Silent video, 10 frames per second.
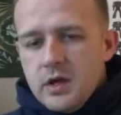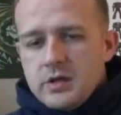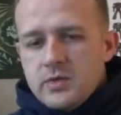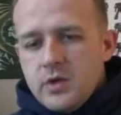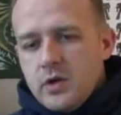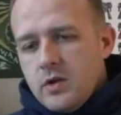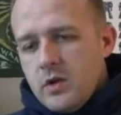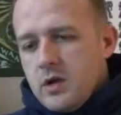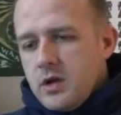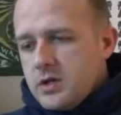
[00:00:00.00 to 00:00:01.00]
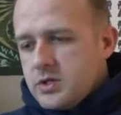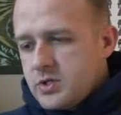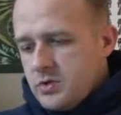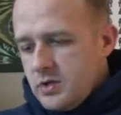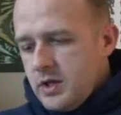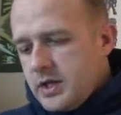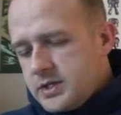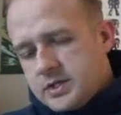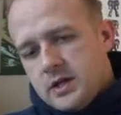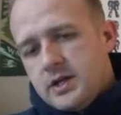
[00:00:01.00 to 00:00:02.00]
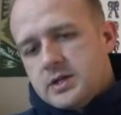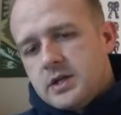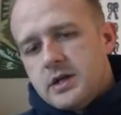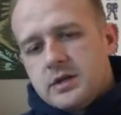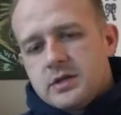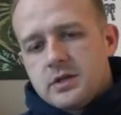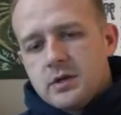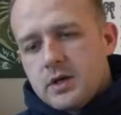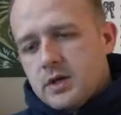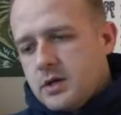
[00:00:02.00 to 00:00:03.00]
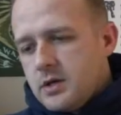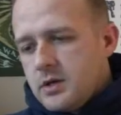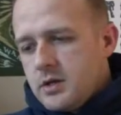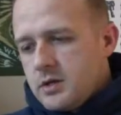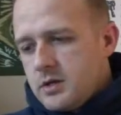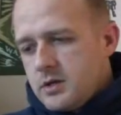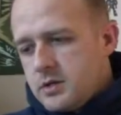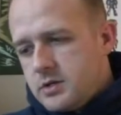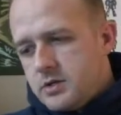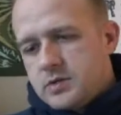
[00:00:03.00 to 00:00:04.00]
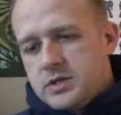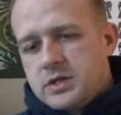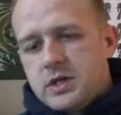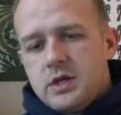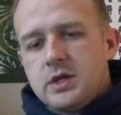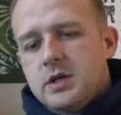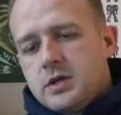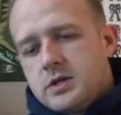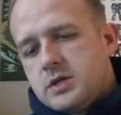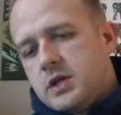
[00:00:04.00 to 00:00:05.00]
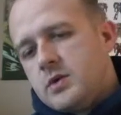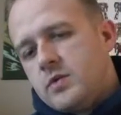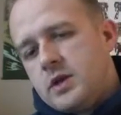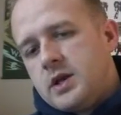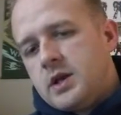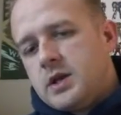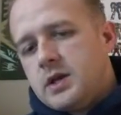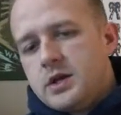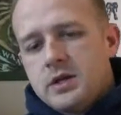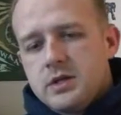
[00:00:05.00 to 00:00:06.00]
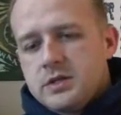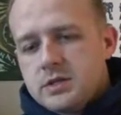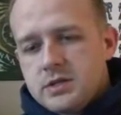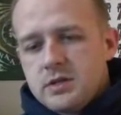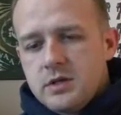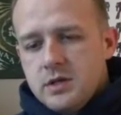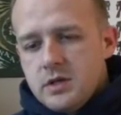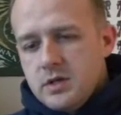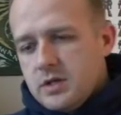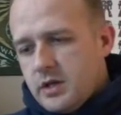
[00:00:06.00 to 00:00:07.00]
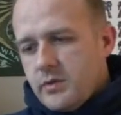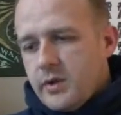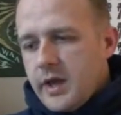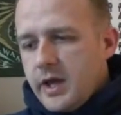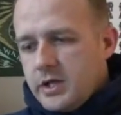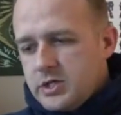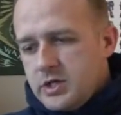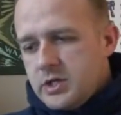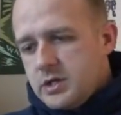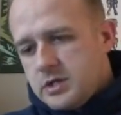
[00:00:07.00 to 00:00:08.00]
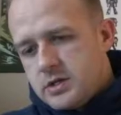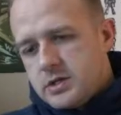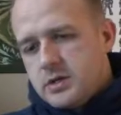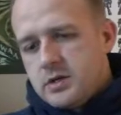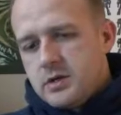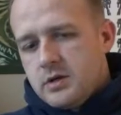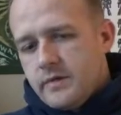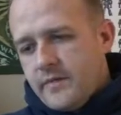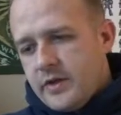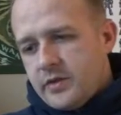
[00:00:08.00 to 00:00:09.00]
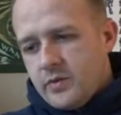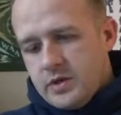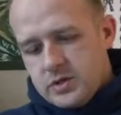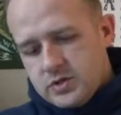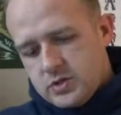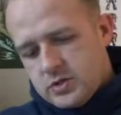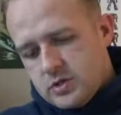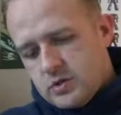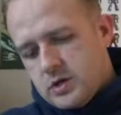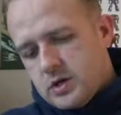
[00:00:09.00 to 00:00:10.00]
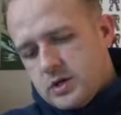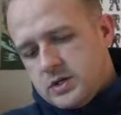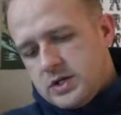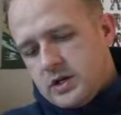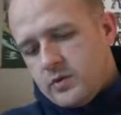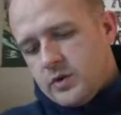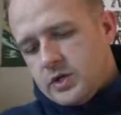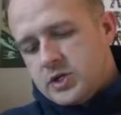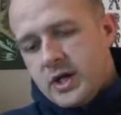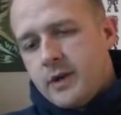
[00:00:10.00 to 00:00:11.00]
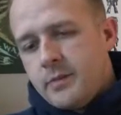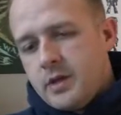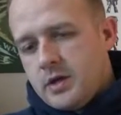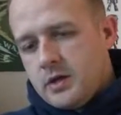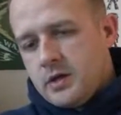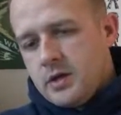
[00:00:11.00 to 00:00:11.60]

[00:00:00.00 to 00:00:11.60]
as we go along. So elites looking. Don't see it. Deathwing Knights, Deathwing Ancient, Deathwing Squad, Deathwing Champion,